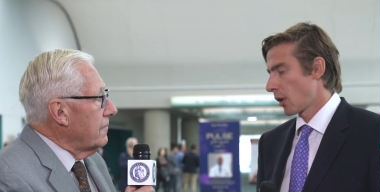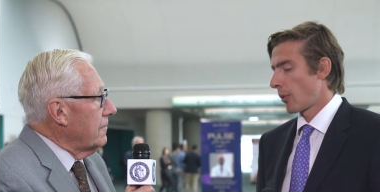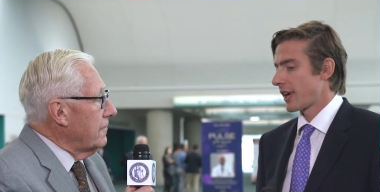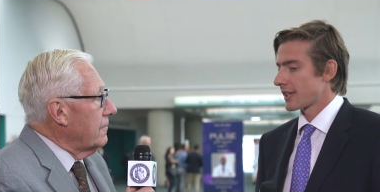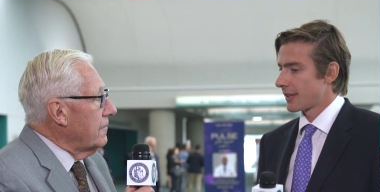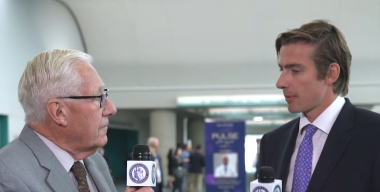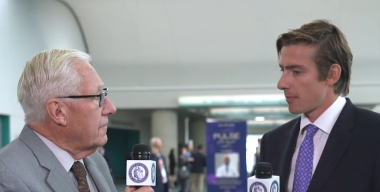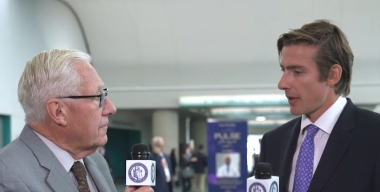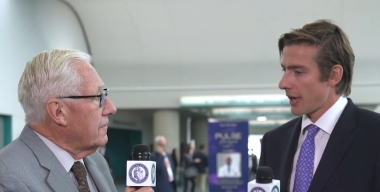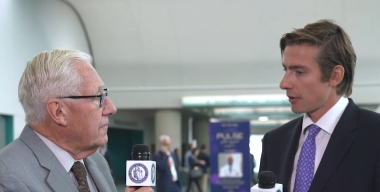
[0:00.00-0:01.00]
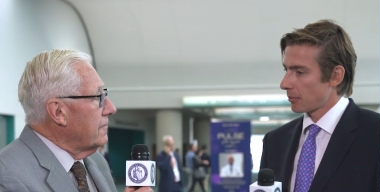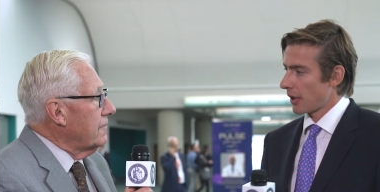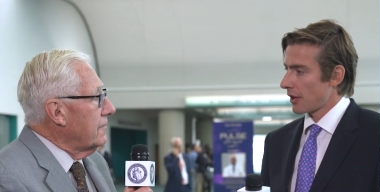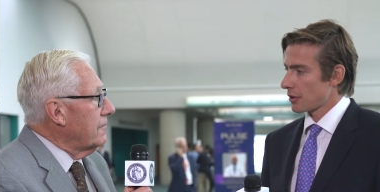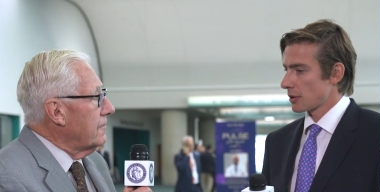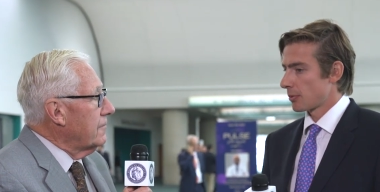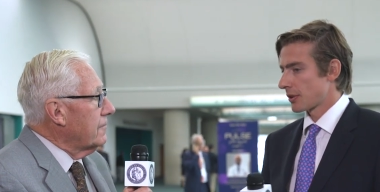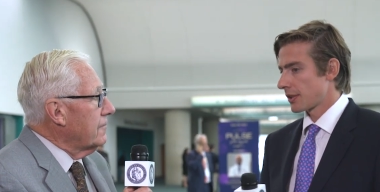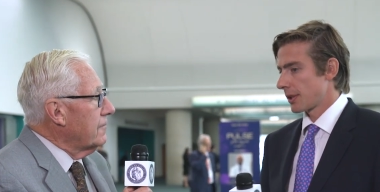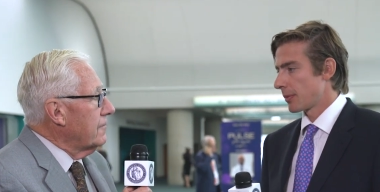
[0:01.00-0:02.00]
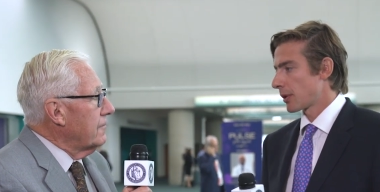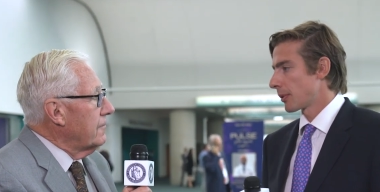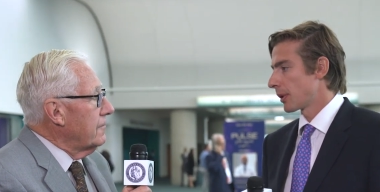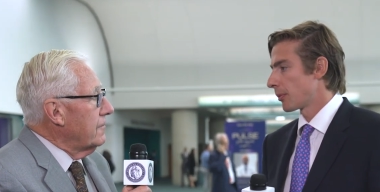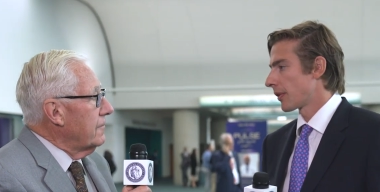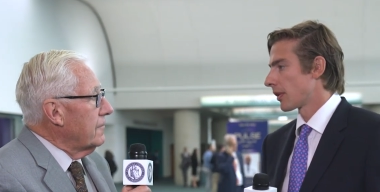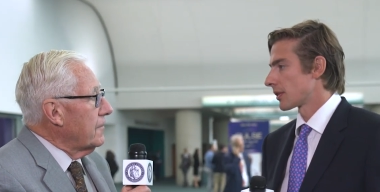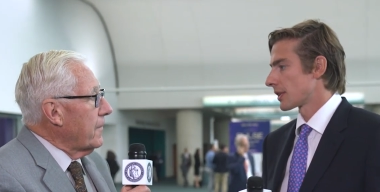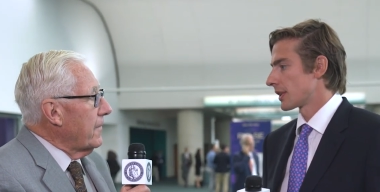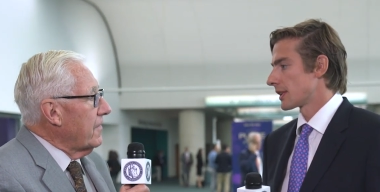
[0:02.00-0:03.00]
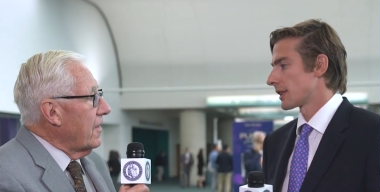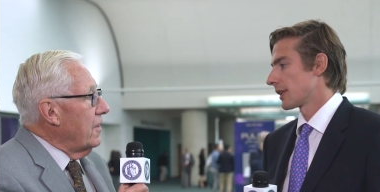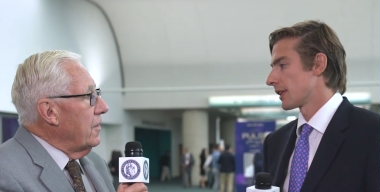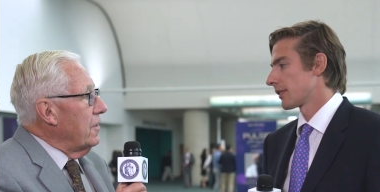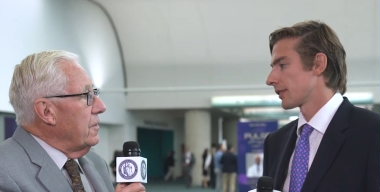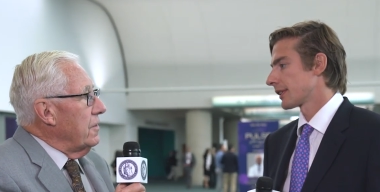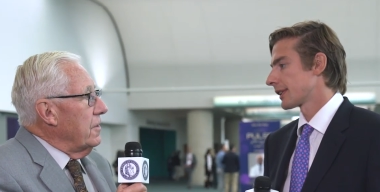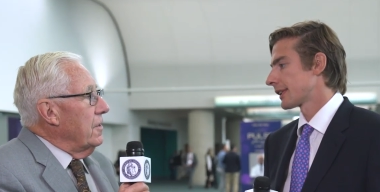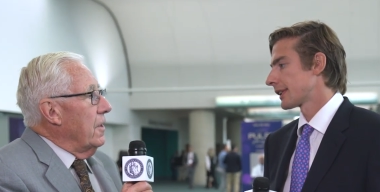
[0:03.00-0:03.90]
Speaker 1: whereas the main and branches was in between with no statistical difference.